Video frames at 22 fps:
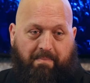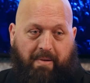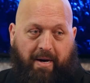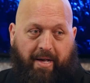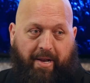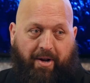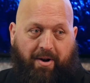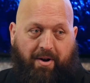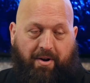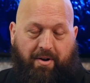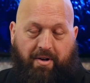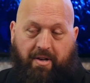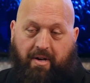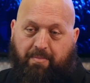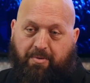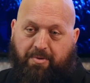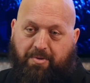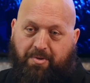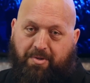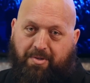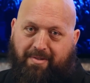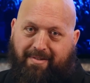bodyguard
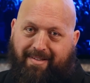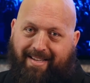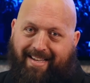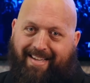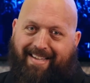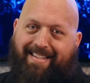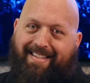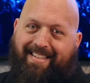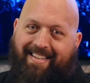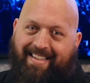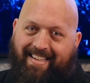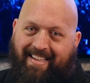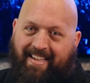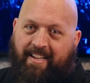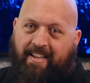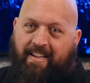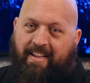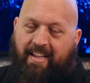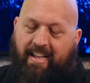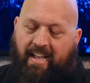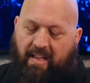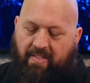doubles.
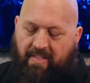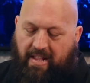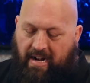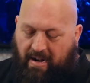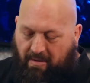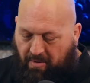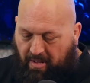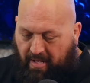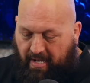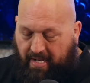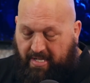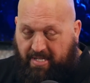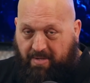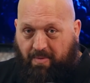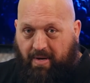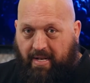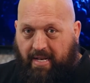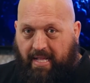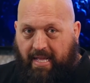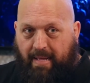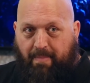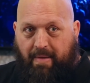And then I realized it
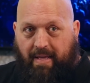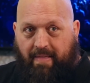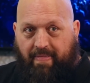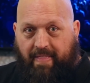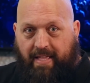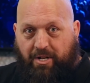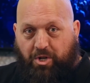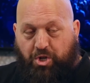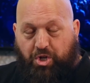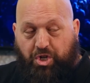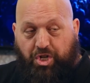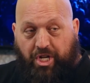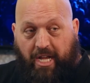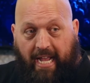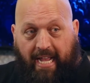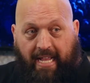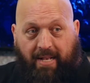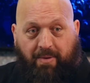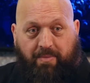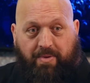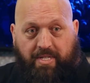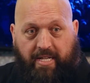wasn't him. And then
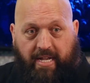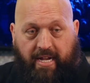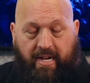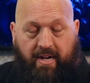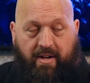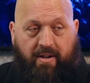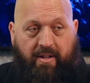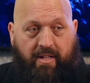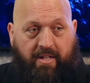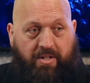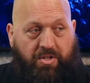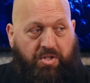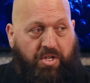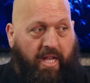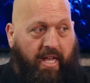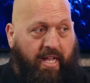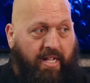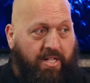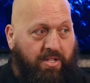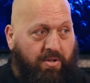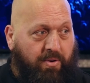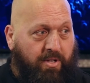Shane was there, and
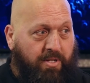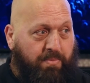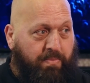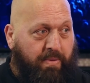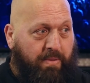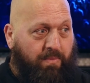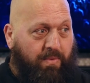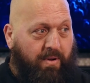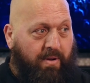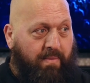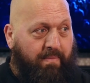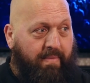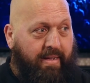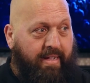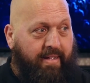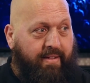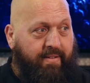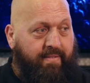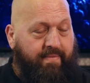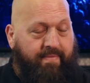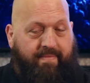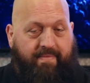Shane's always been one of
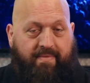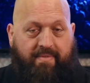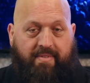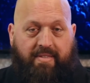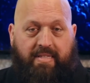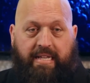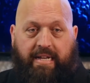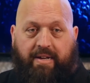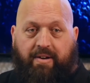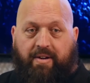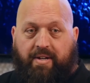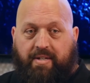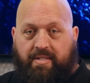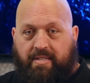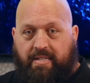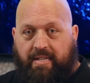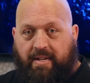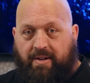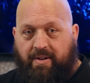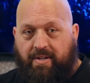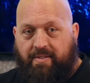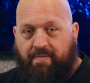my
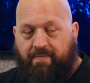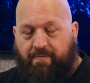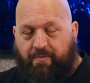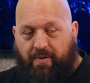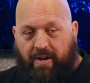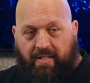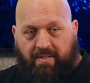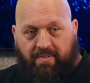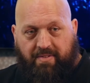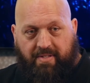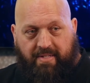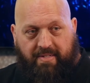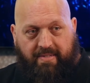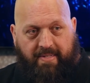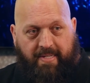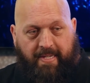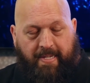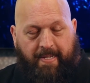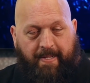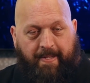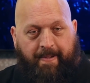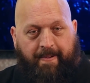dearest friends
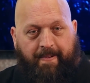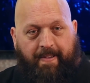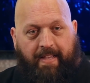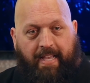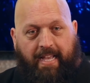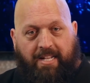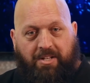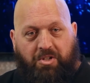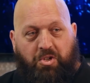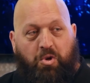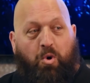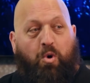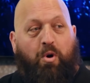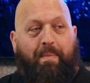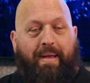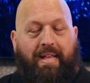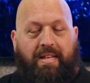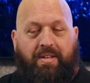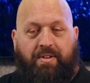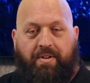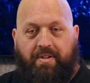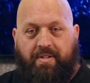and
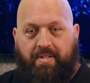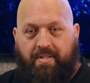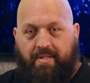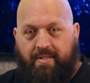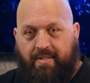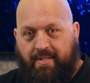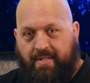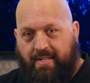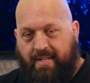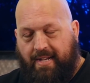tormentors.